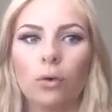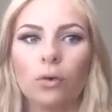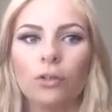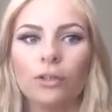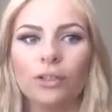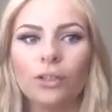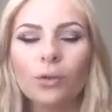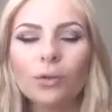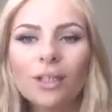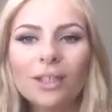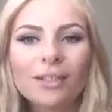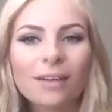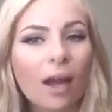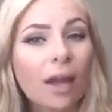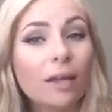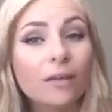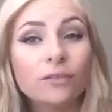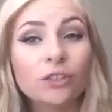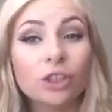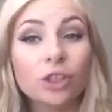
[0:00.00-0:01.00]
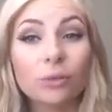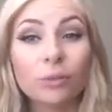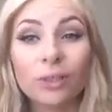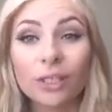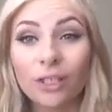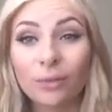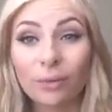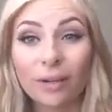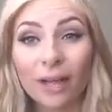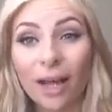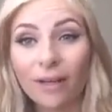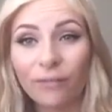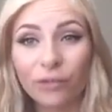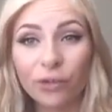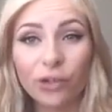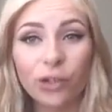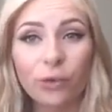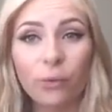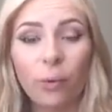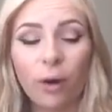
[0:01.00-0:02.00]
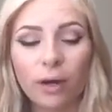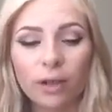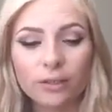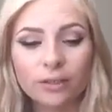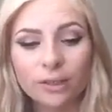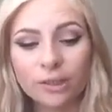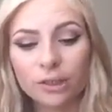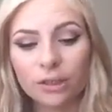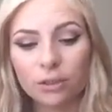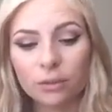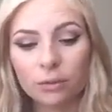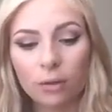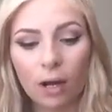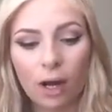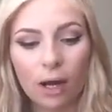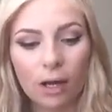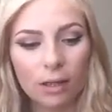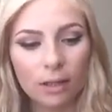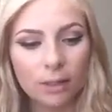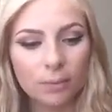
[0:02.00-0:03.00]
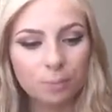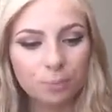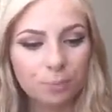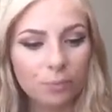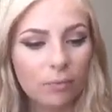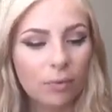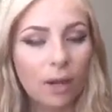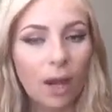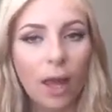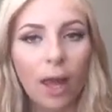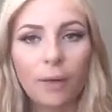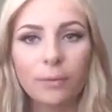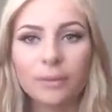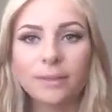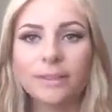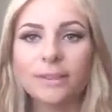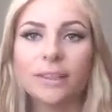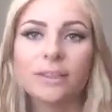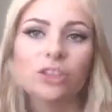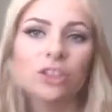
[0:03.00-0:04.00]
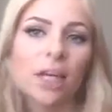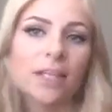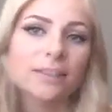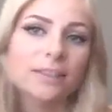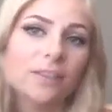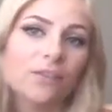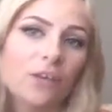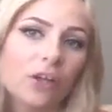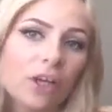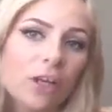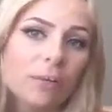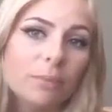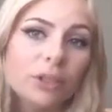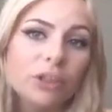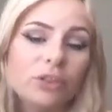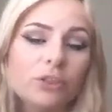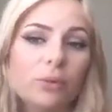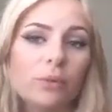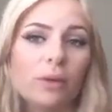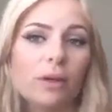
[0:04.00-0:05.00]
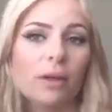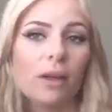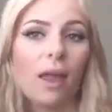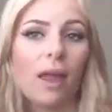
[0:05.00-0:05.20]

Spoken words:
you can kind of do really whatever you want to do. I would suggest if you're going to be doing